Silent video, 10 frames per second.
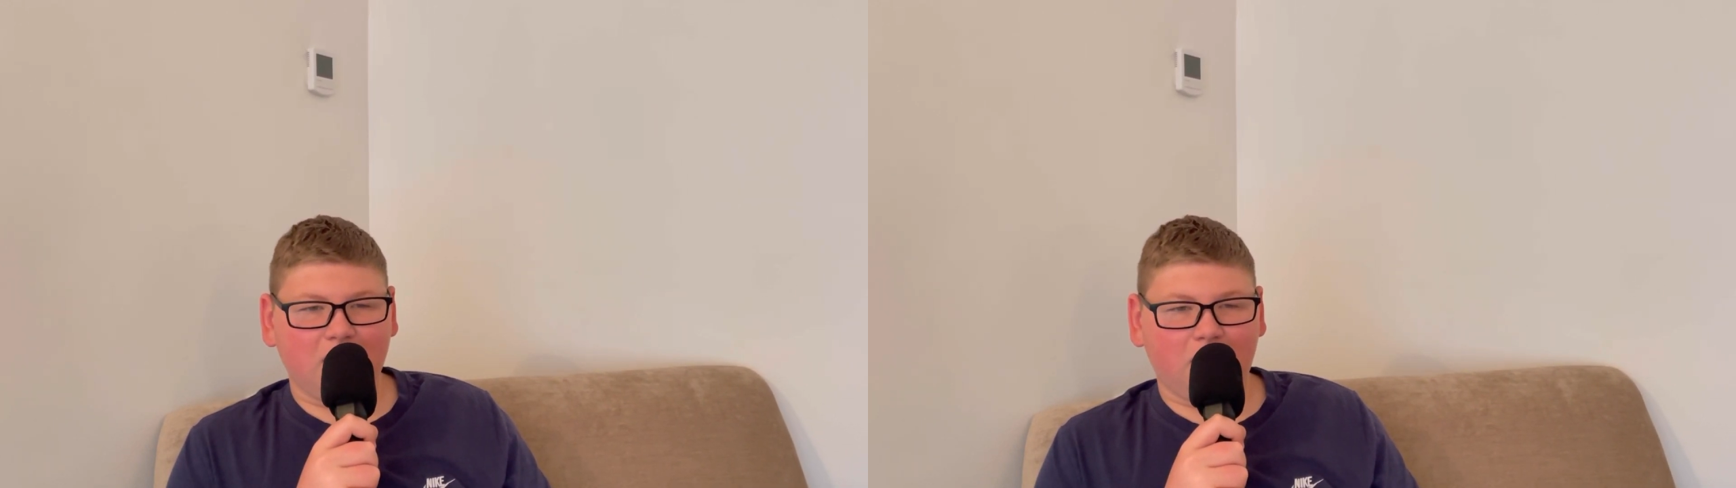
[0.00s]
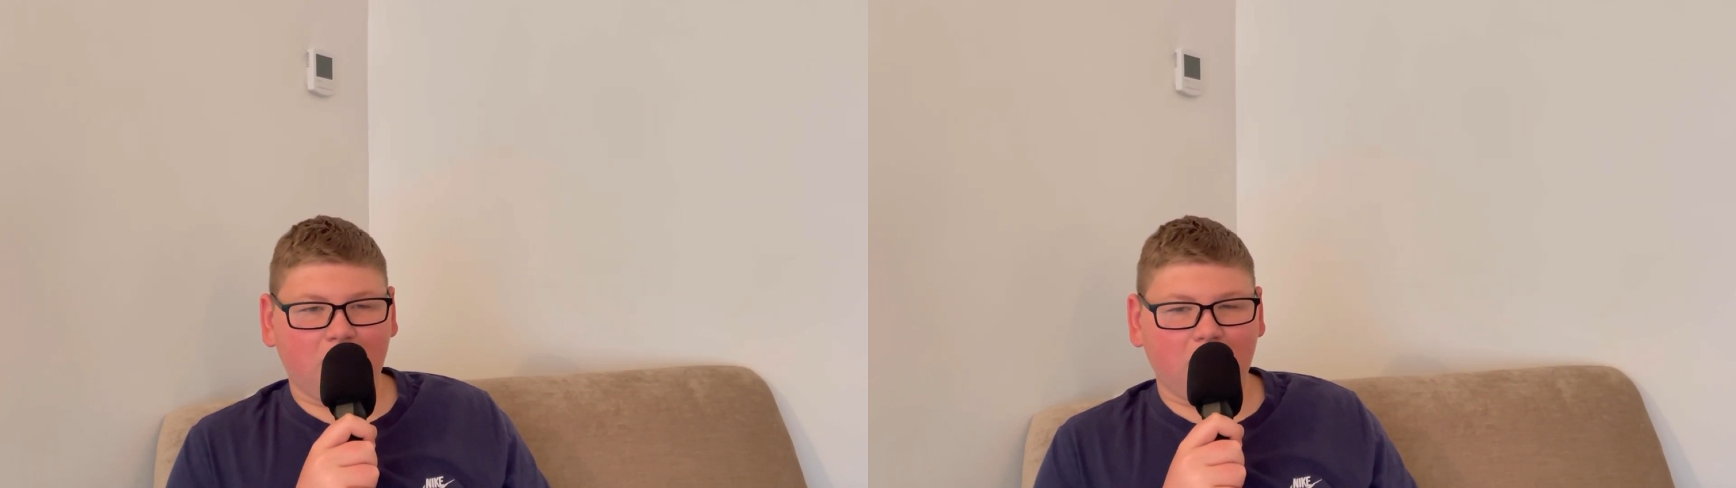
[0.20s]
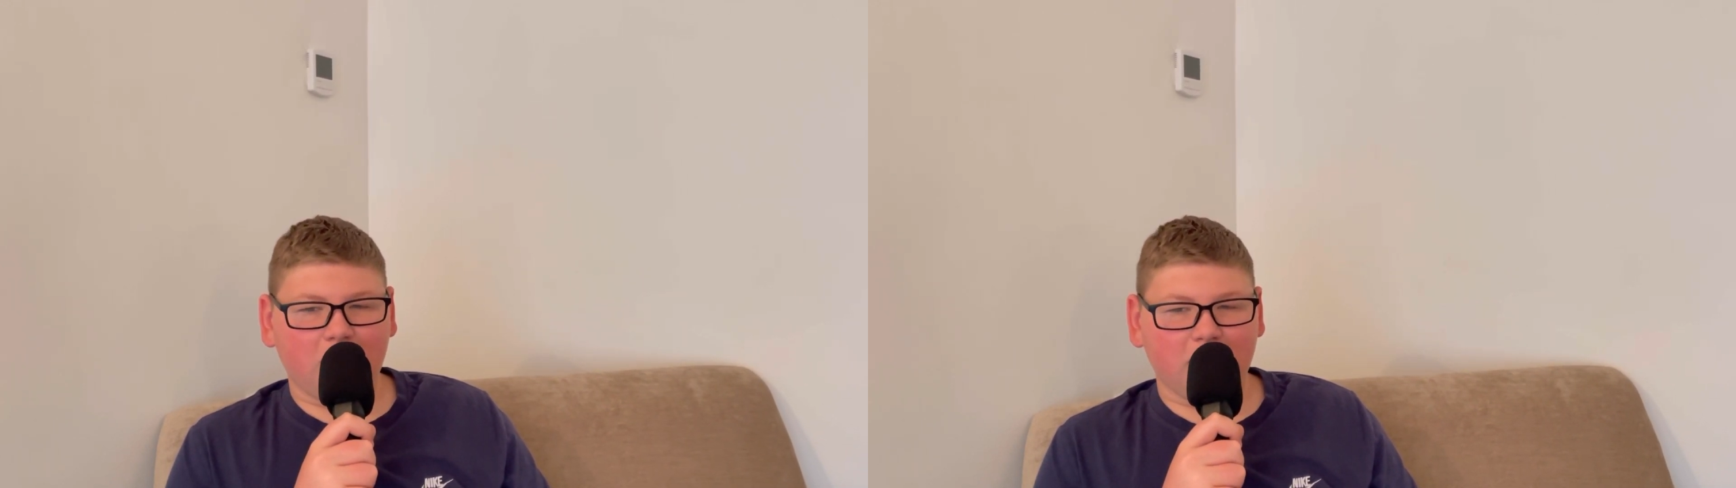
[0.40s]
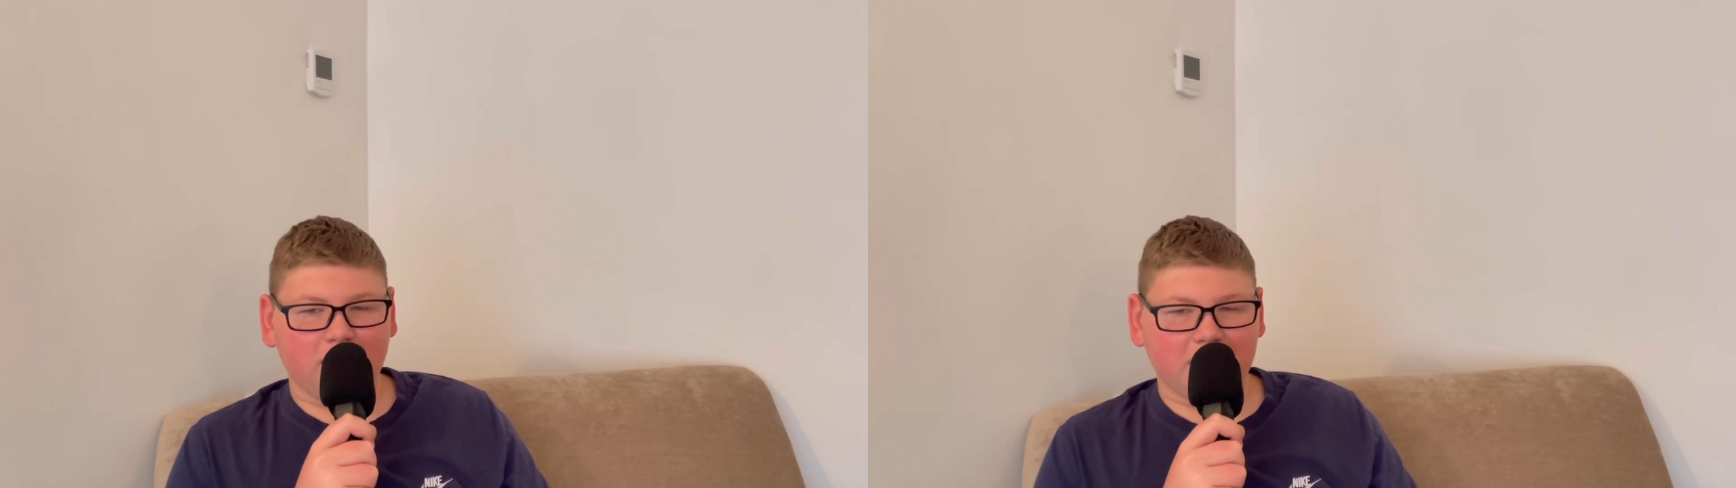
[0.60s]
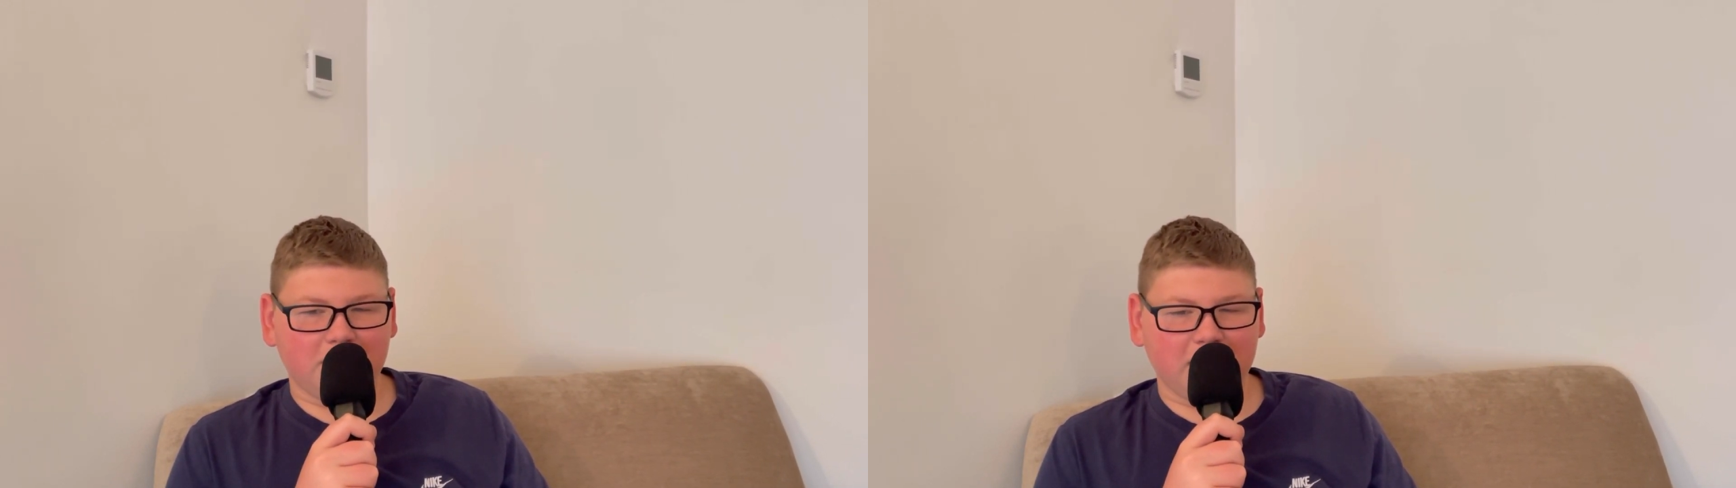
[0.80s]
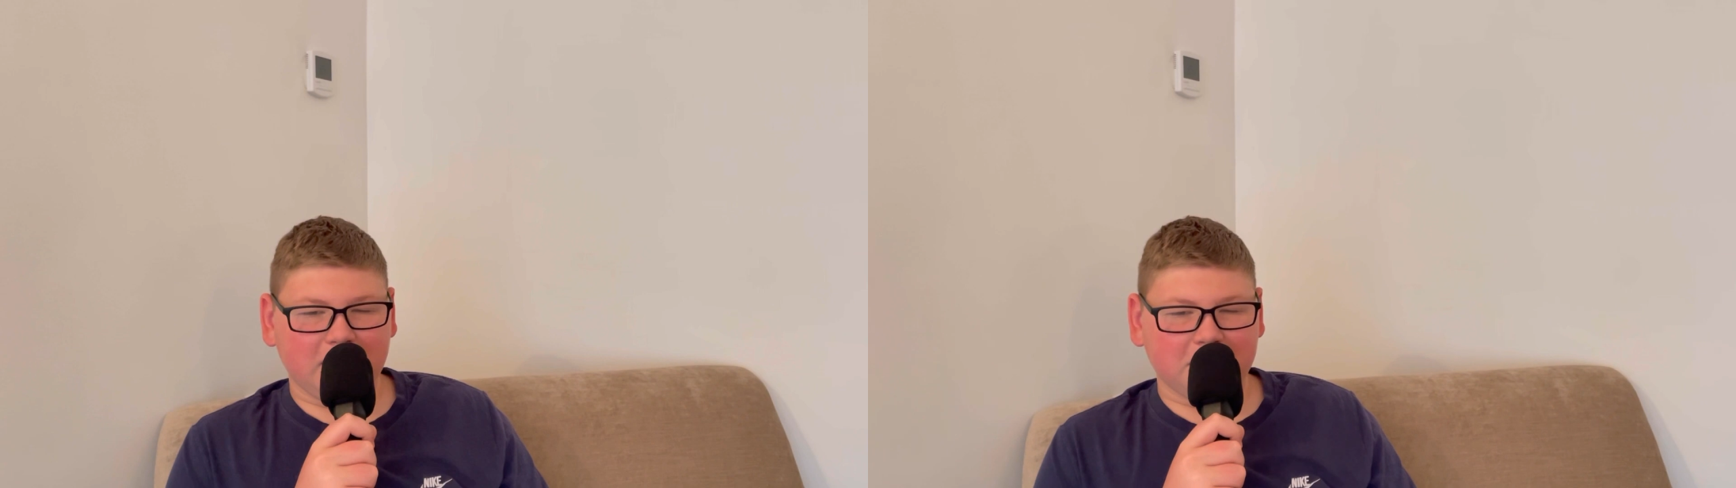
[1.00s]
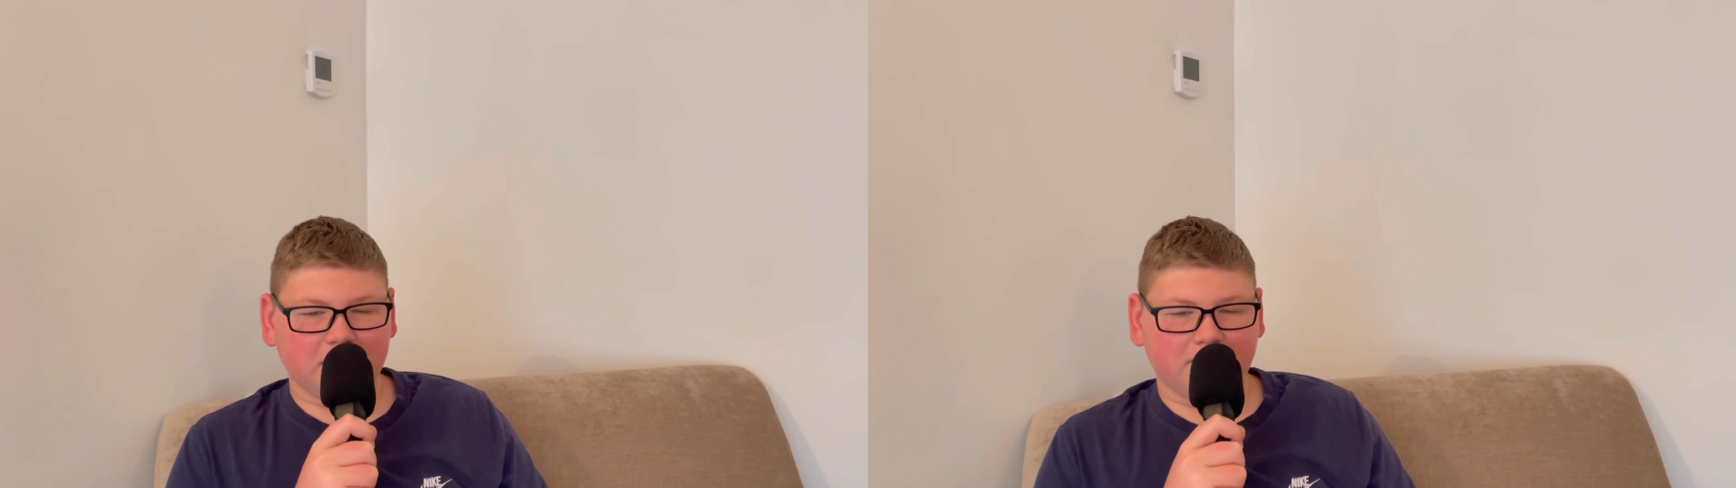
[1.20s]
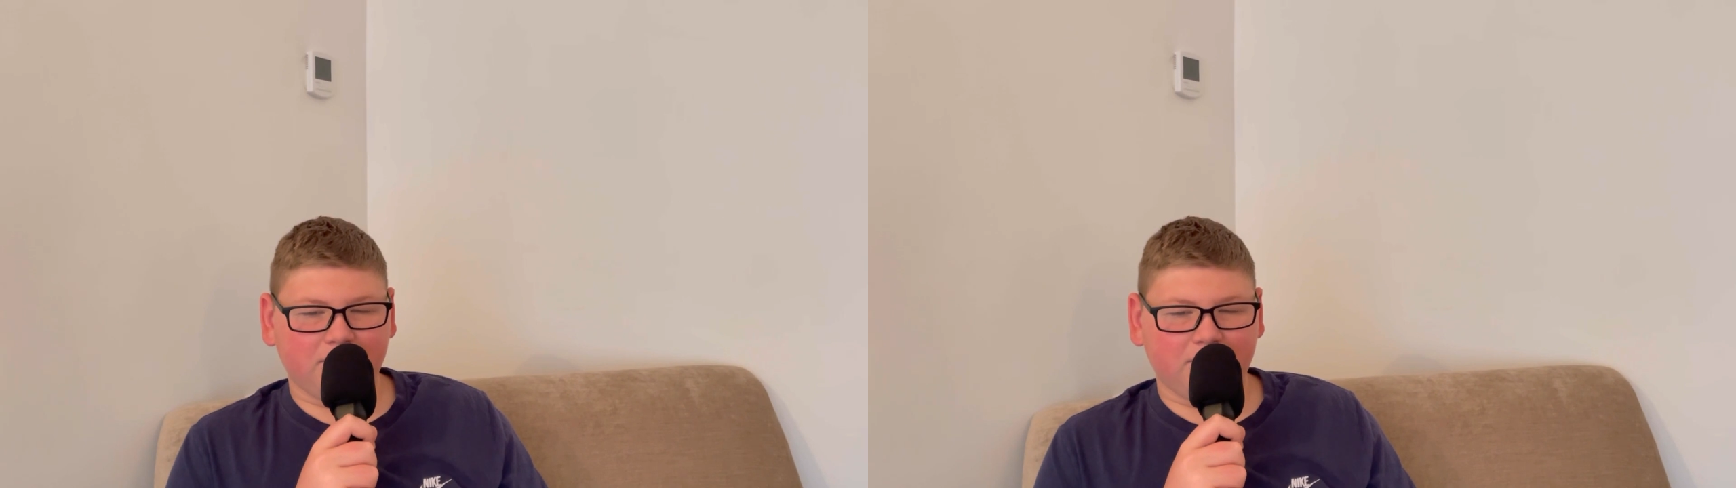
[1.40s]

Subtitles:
all over people.